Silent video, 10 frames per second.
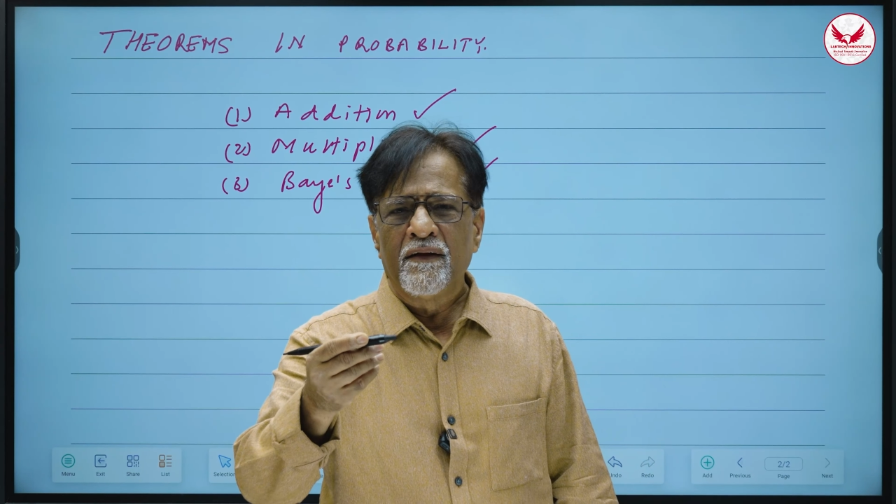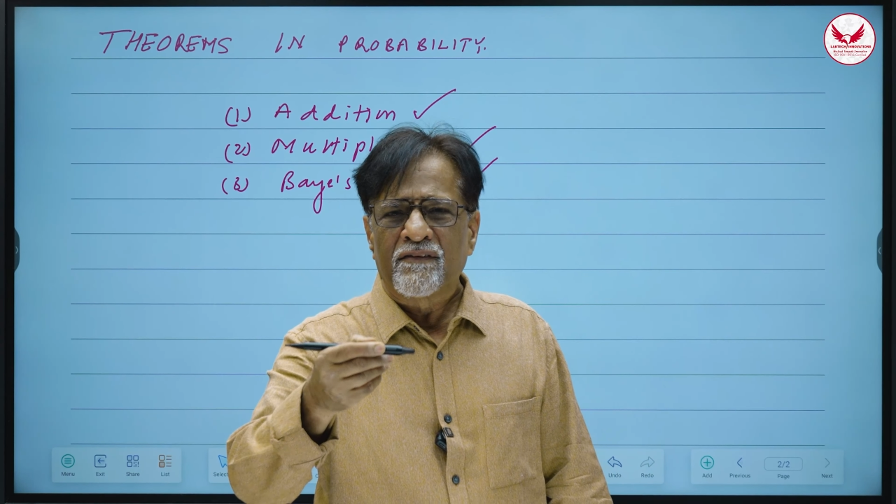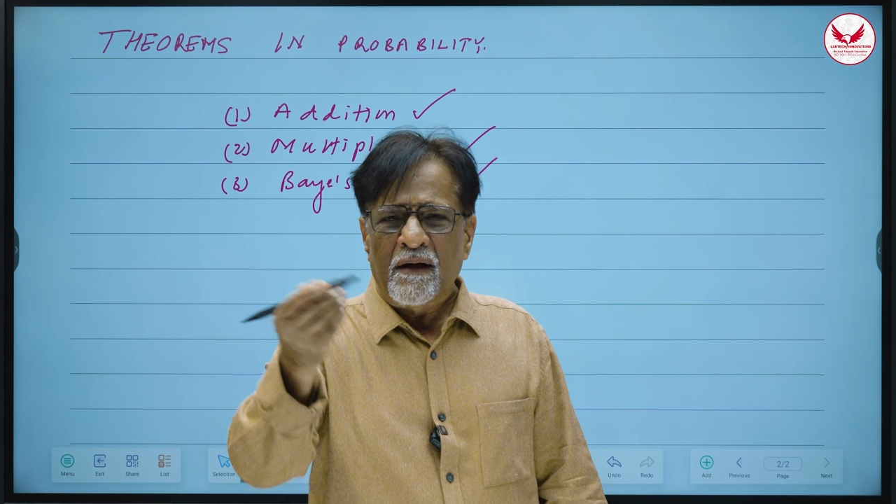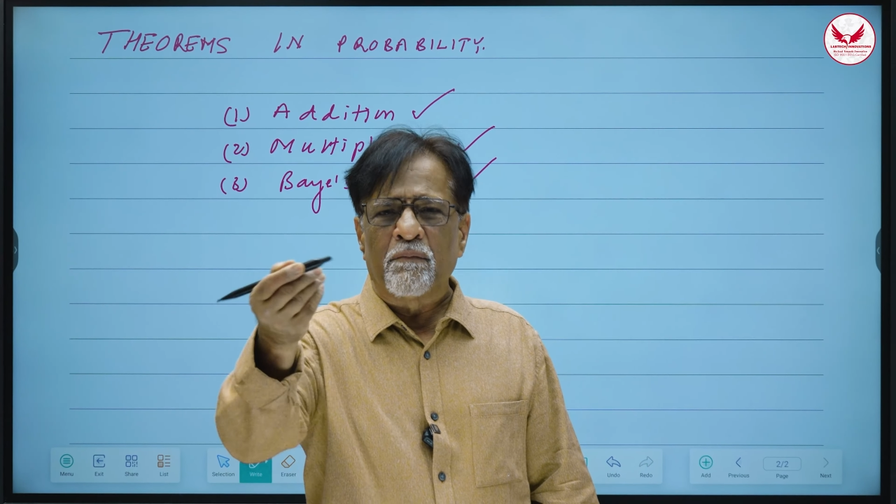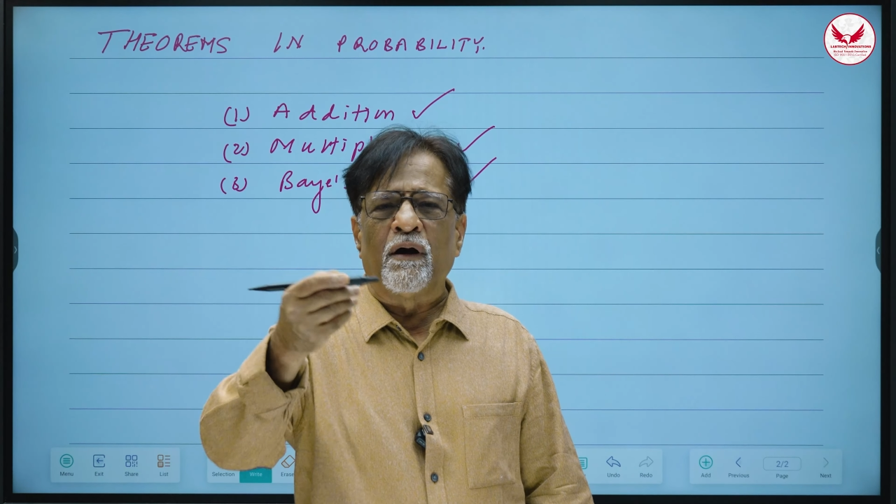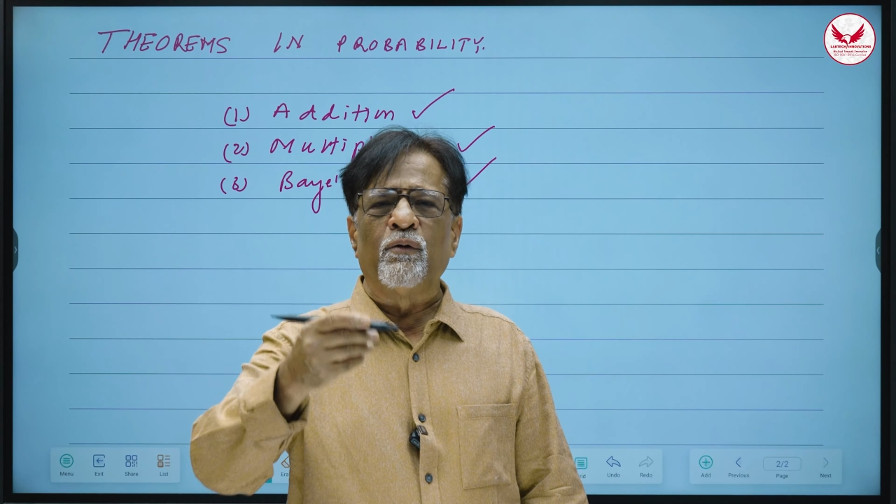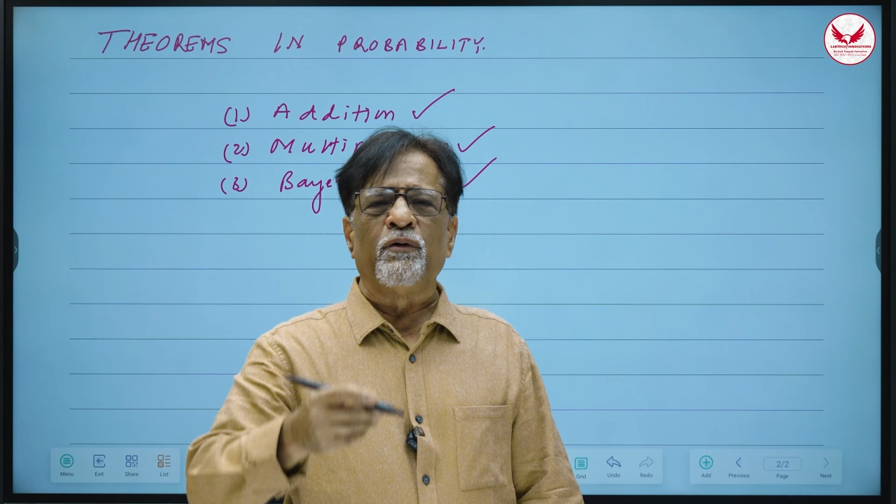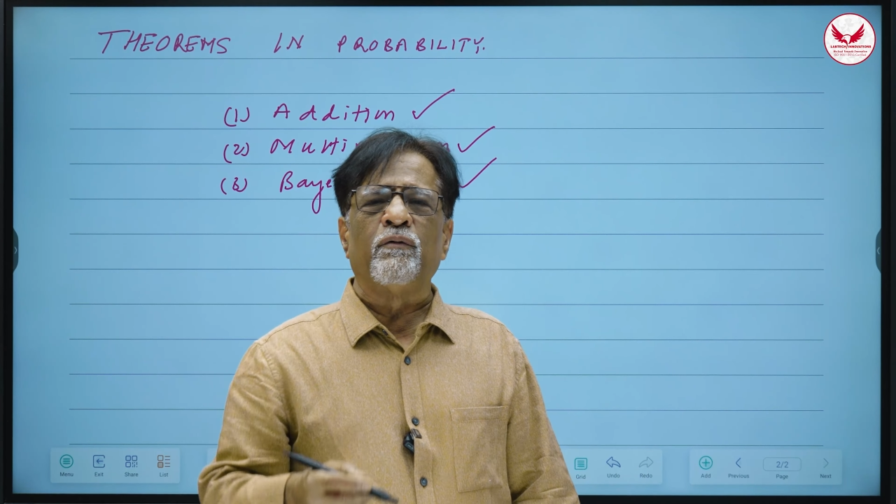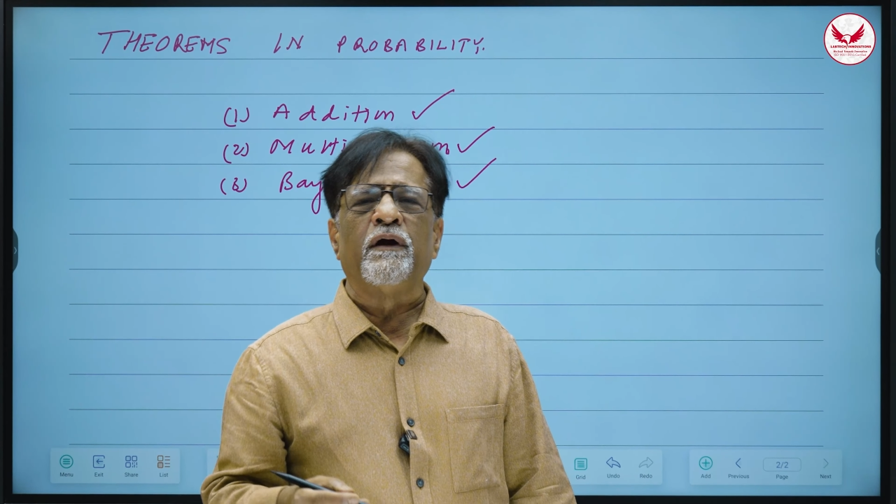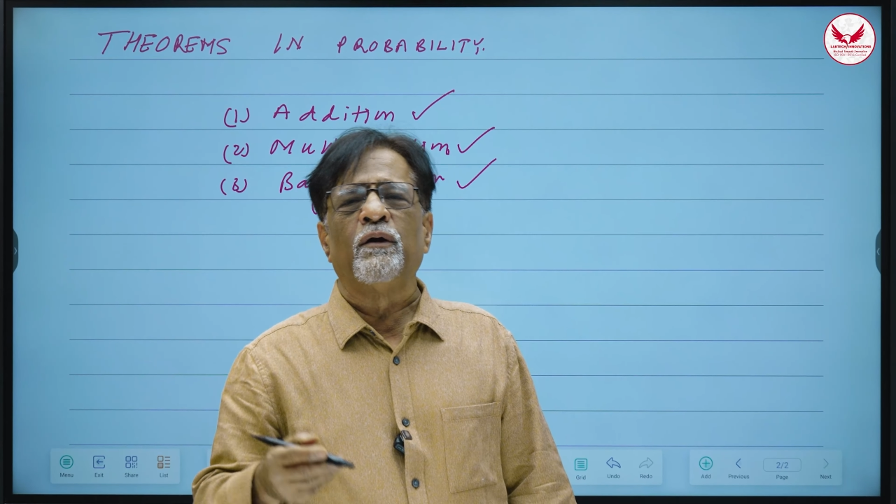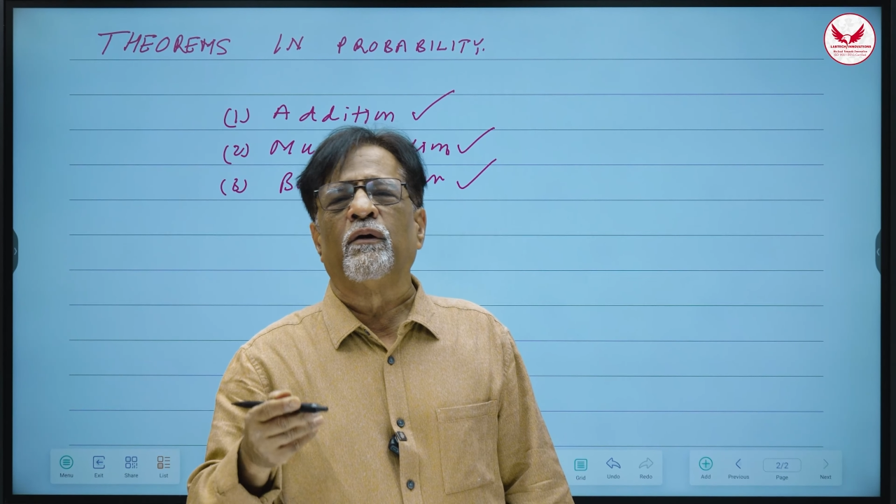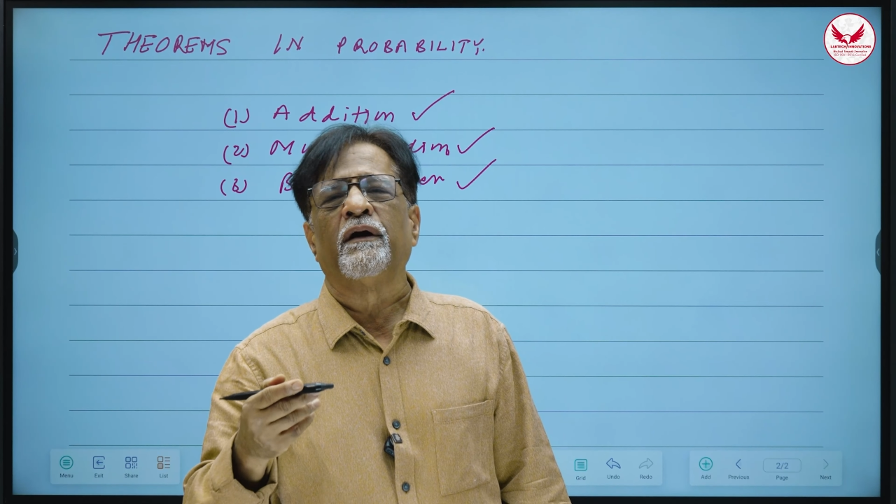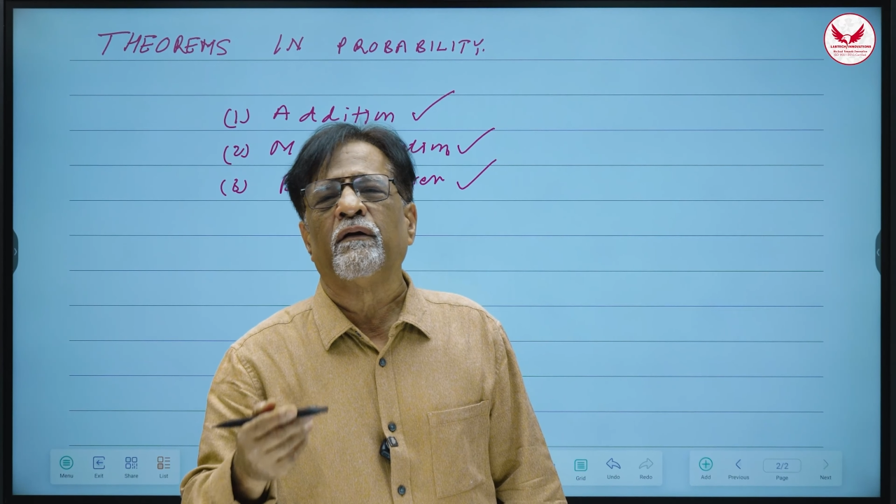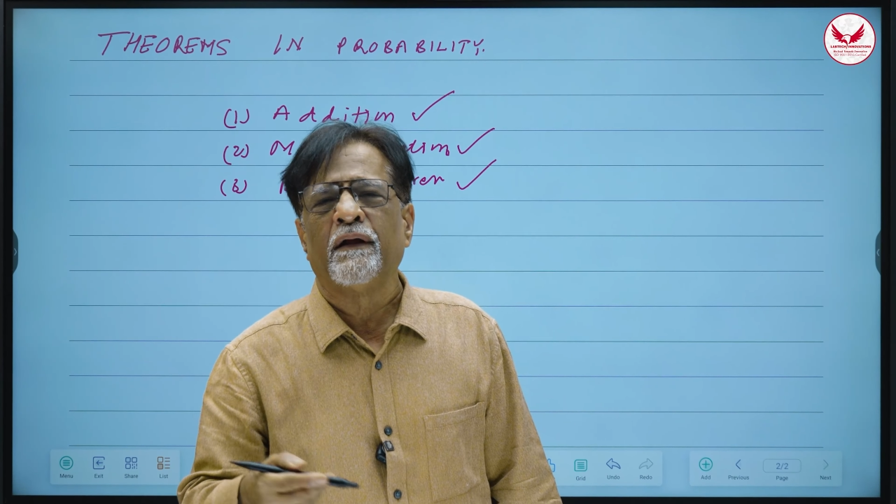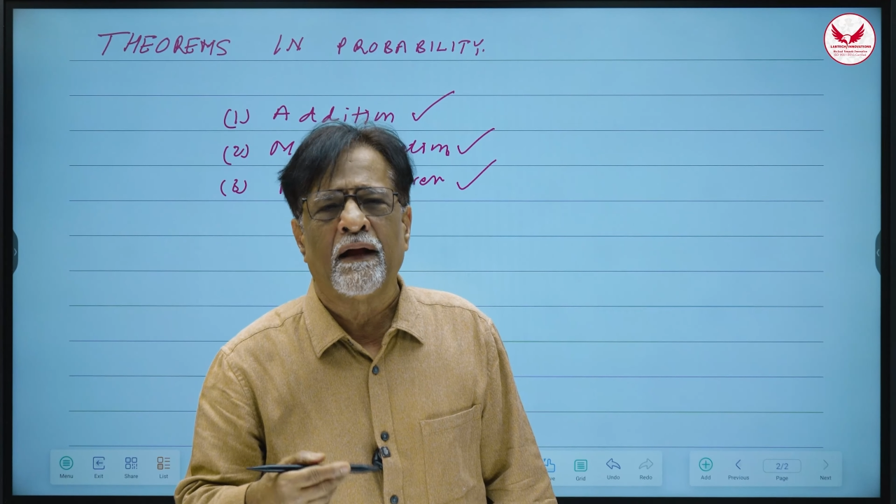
somehow you did not